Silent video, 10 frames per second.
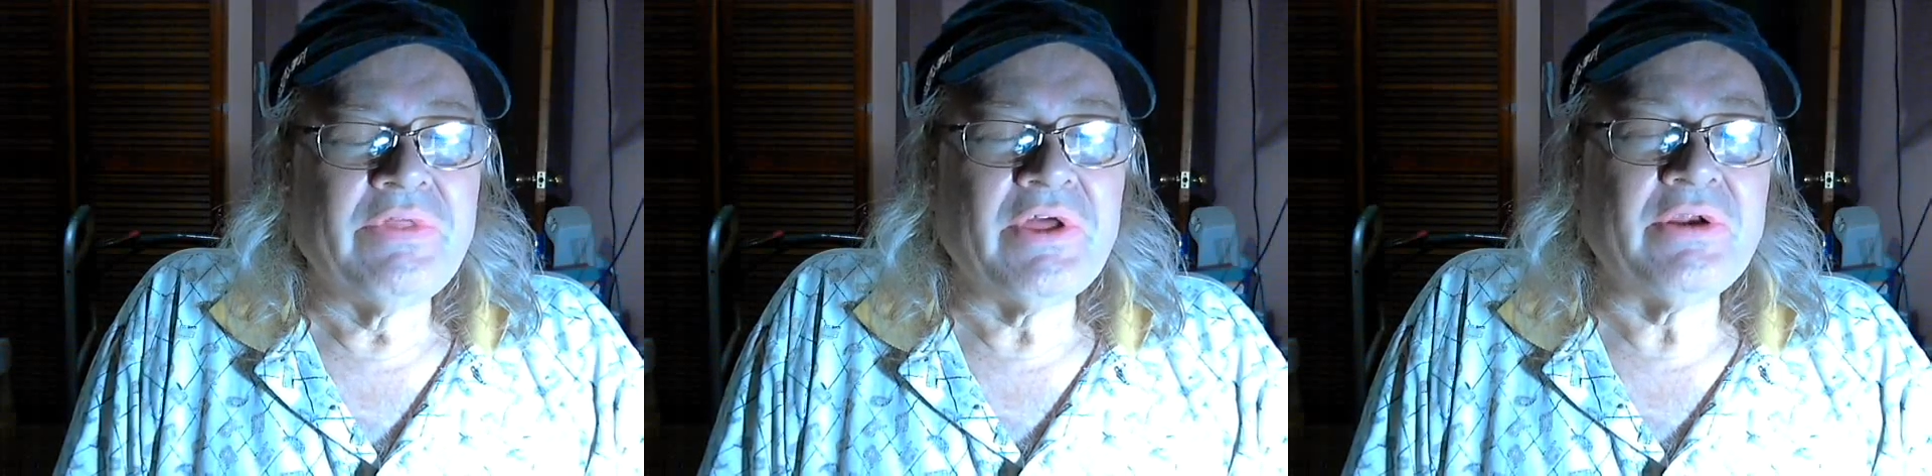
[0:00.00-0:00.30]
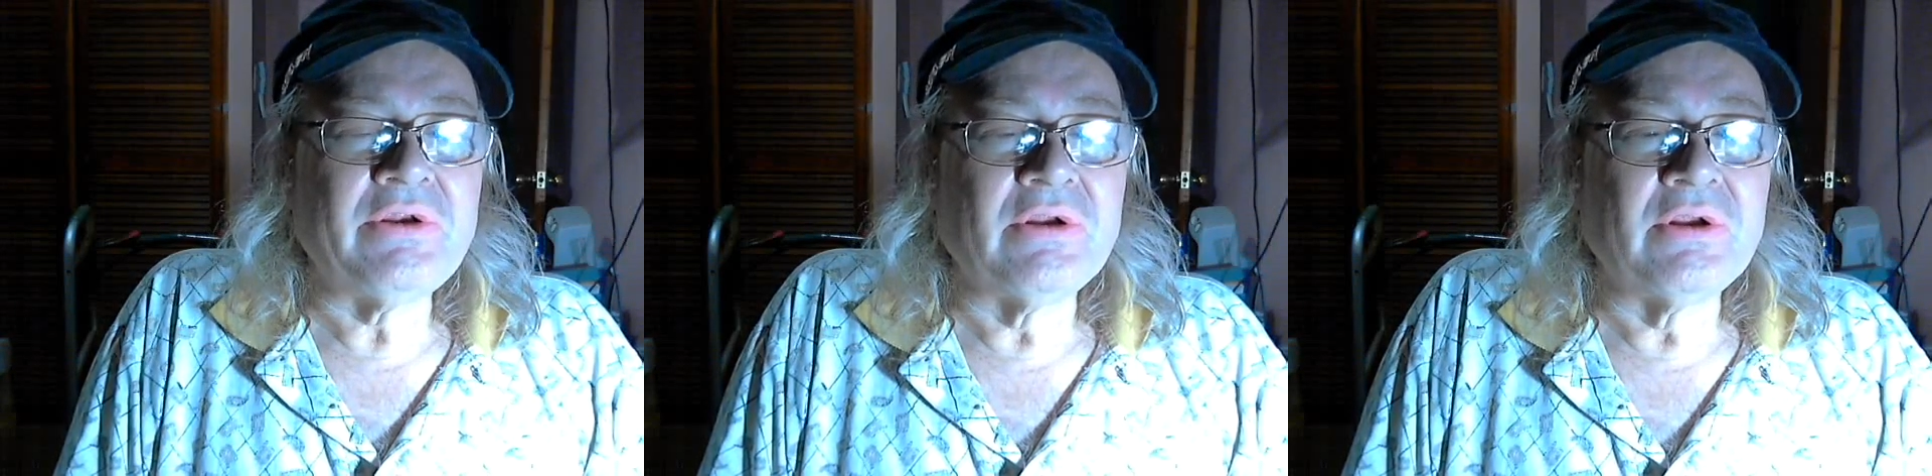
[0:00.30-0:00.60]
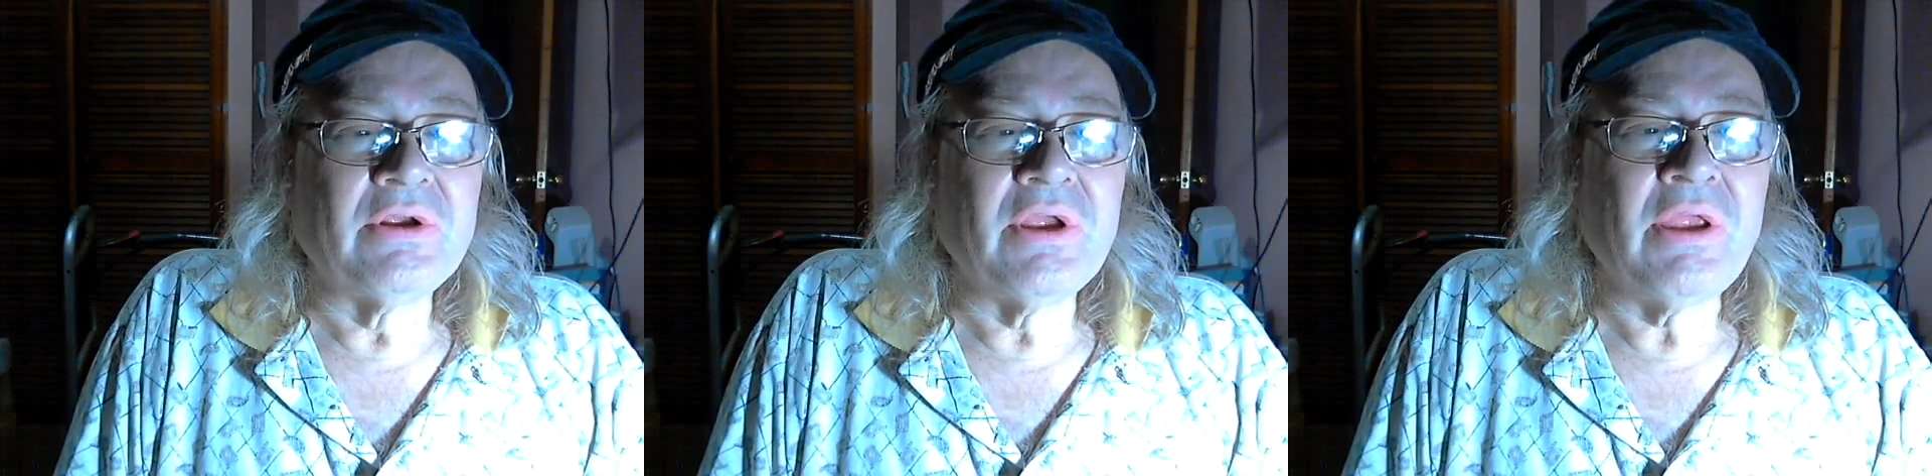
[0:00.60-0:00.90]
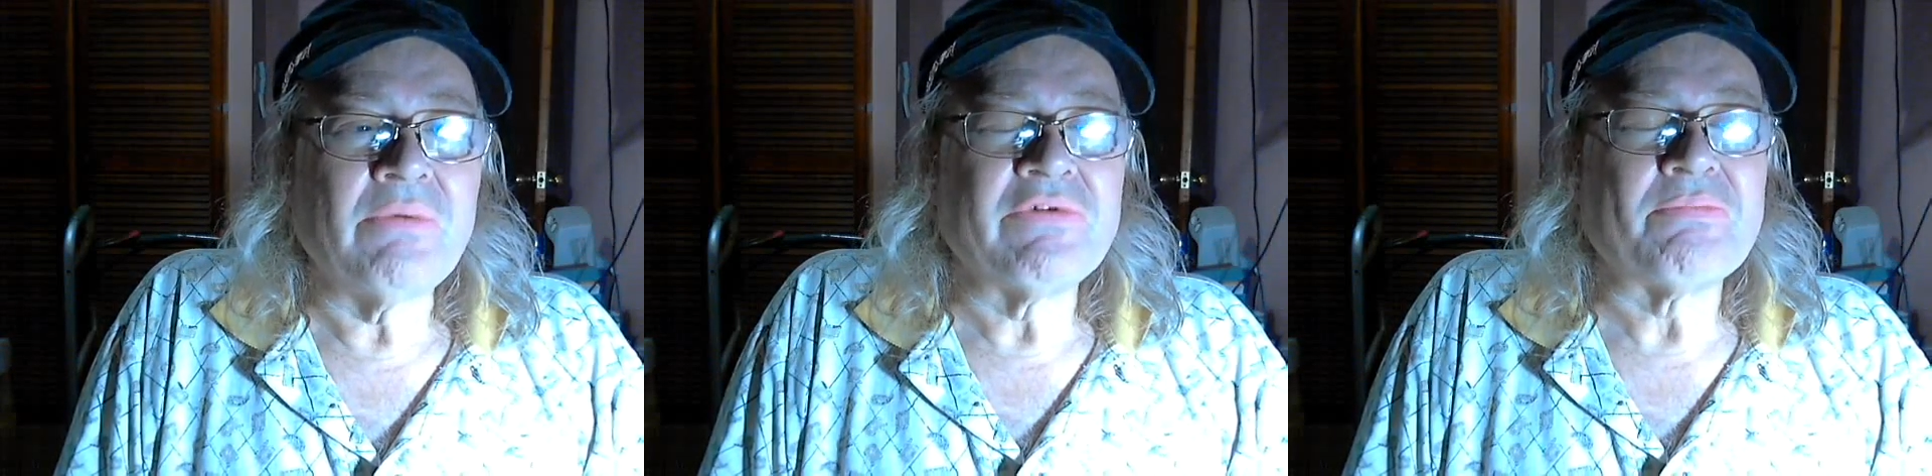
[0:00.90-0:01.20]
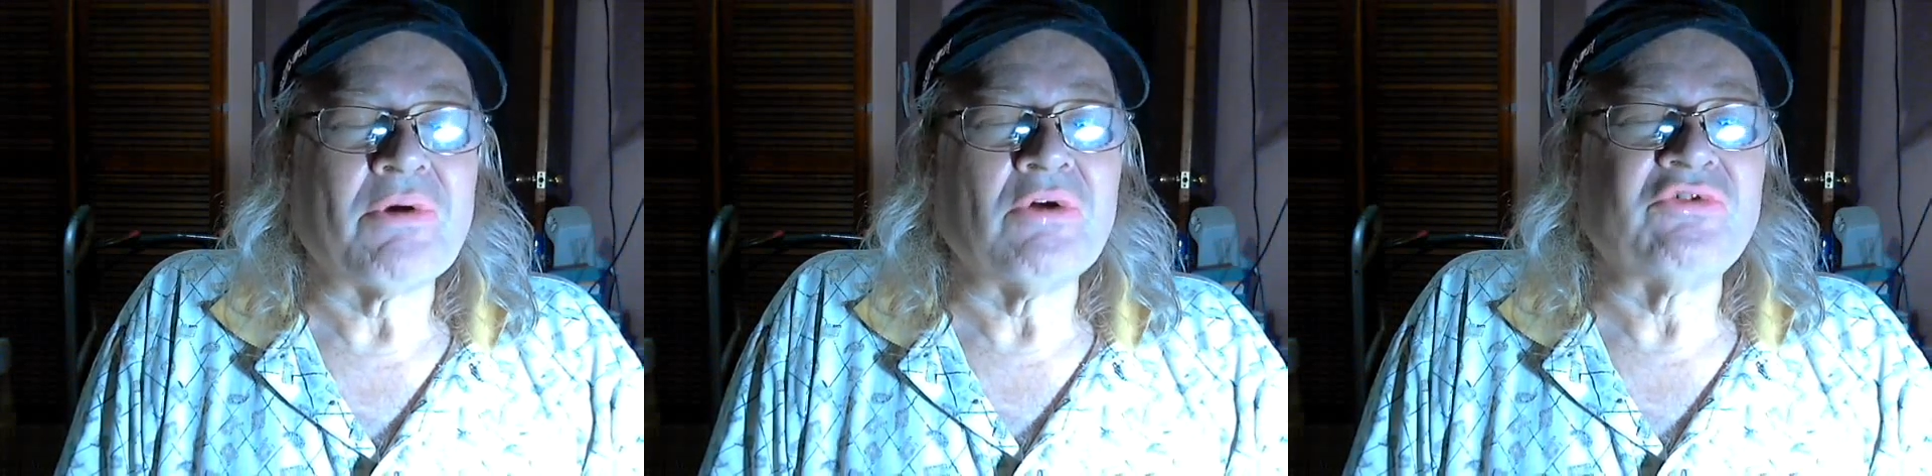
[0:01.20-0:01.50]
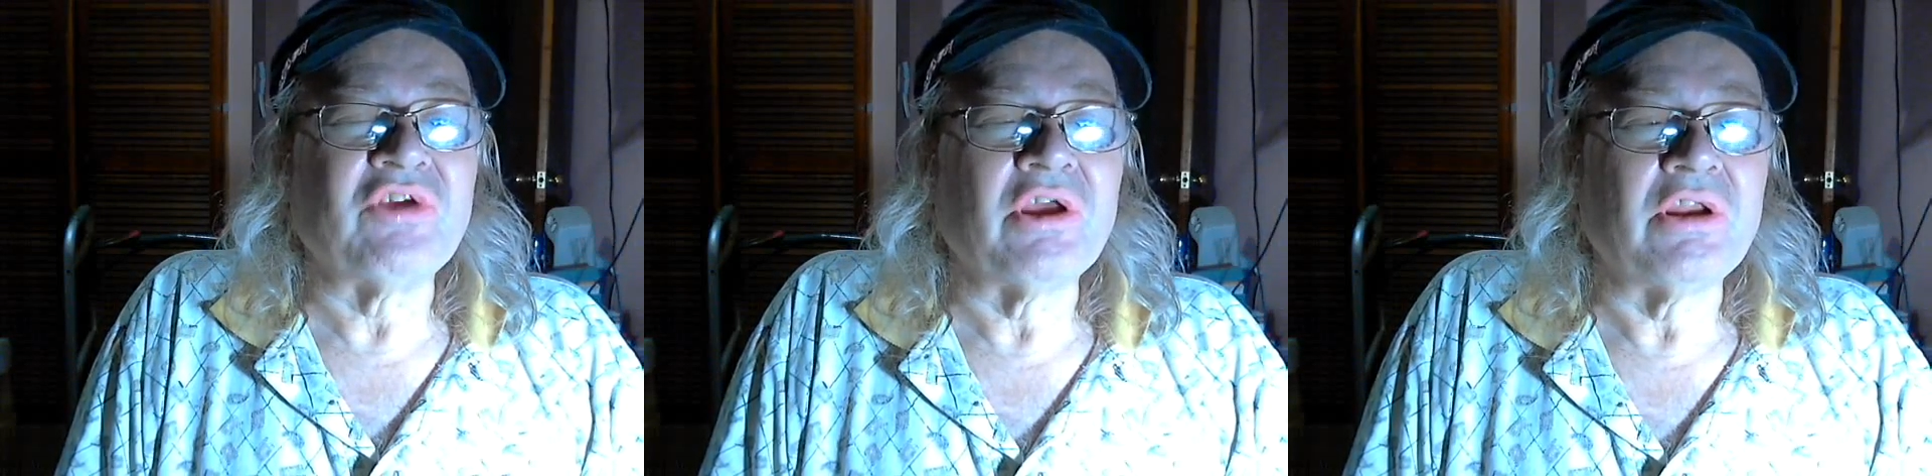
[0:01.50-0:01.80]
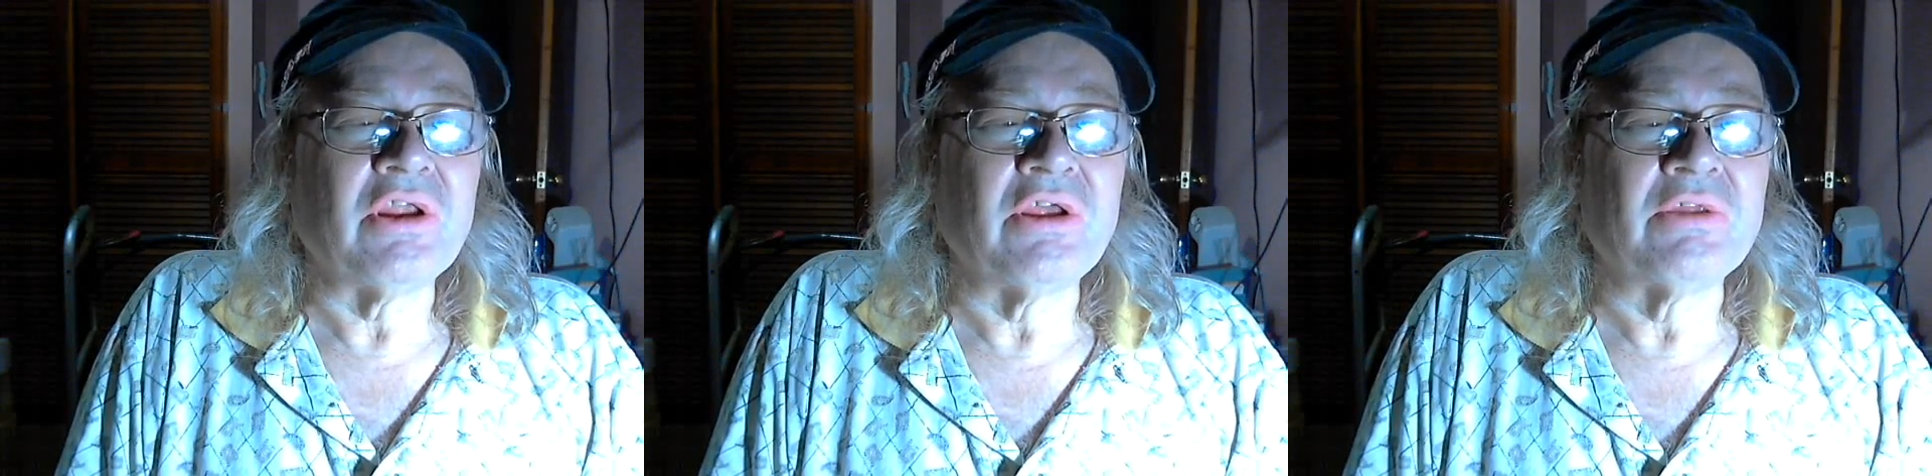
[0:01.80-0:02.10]
that he was approaching
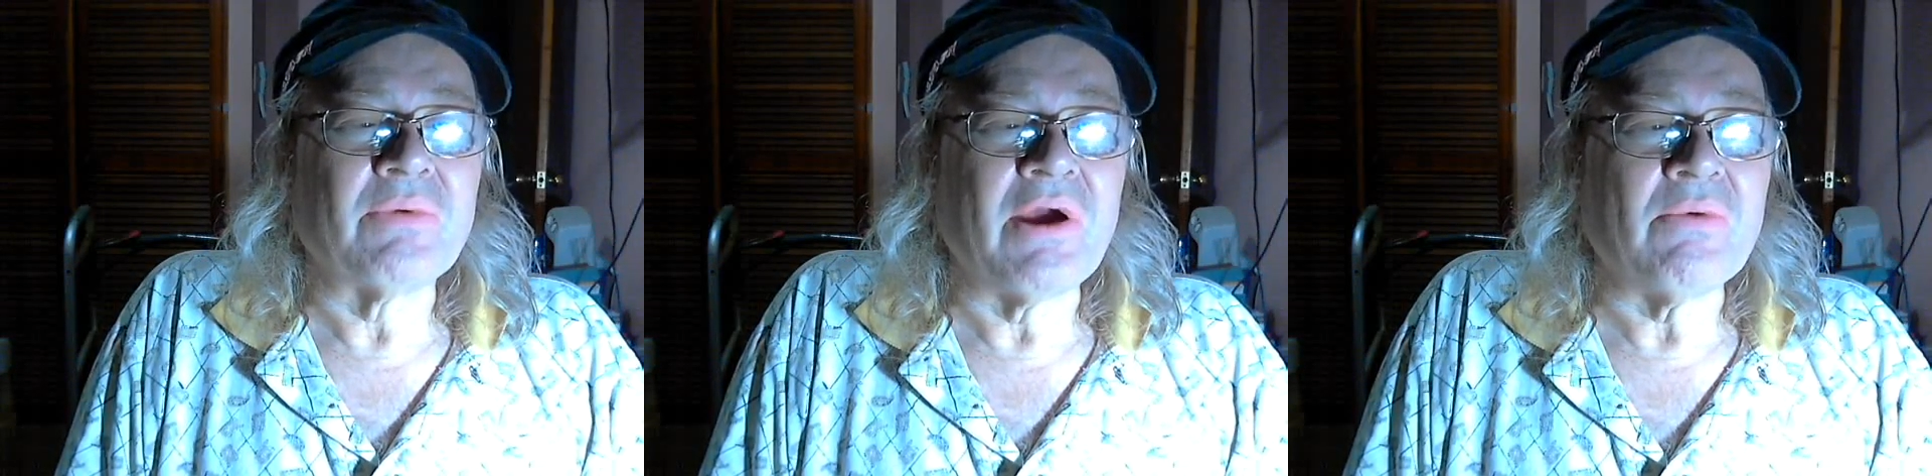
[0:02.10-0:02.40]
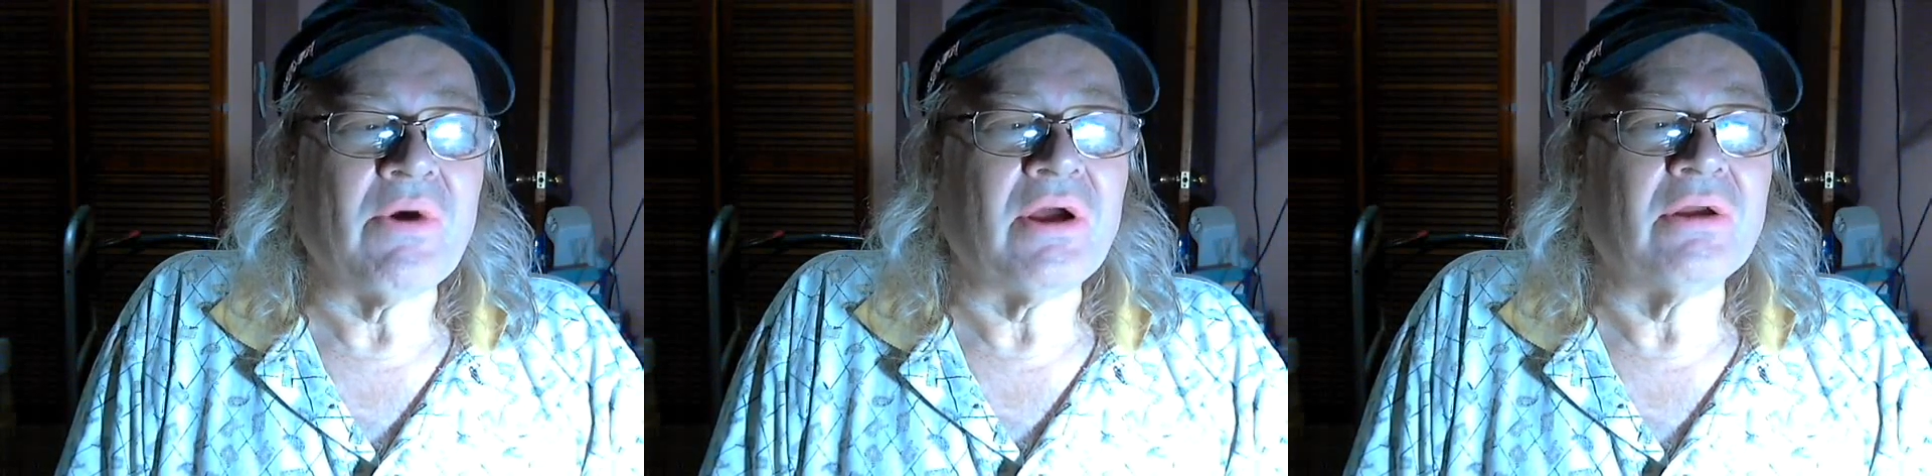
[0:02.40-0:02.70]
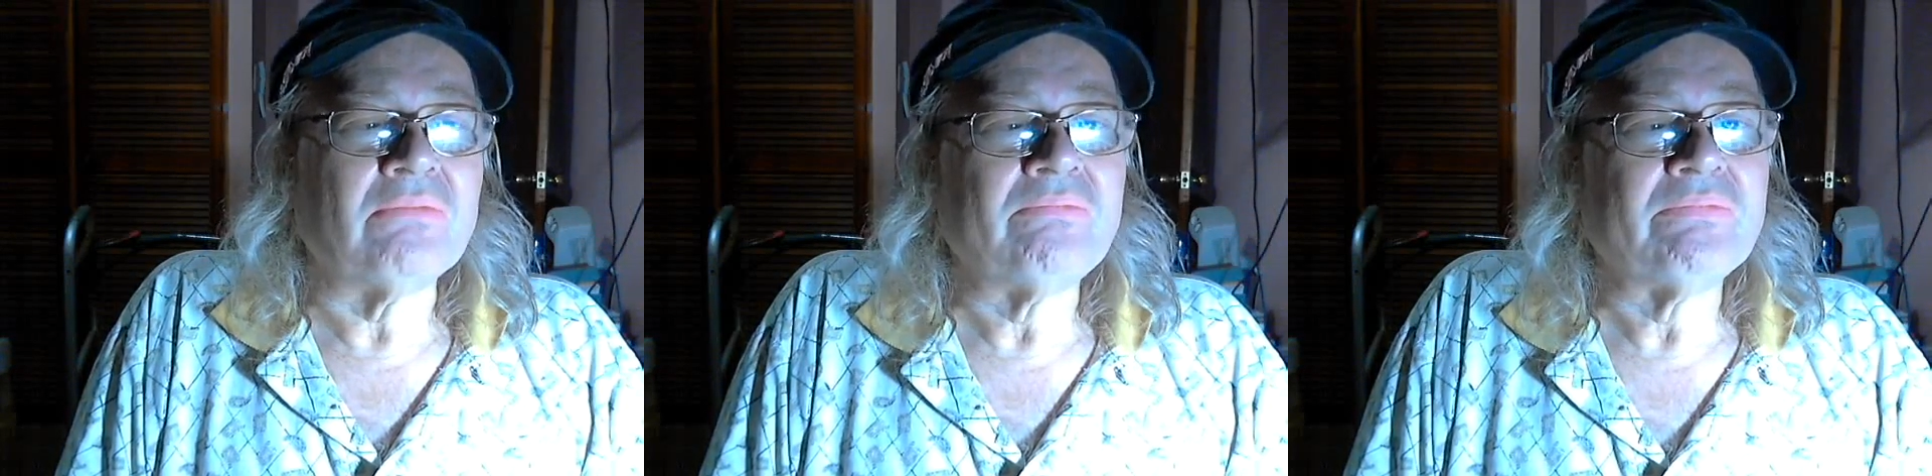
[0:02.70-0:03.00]
it in the right way.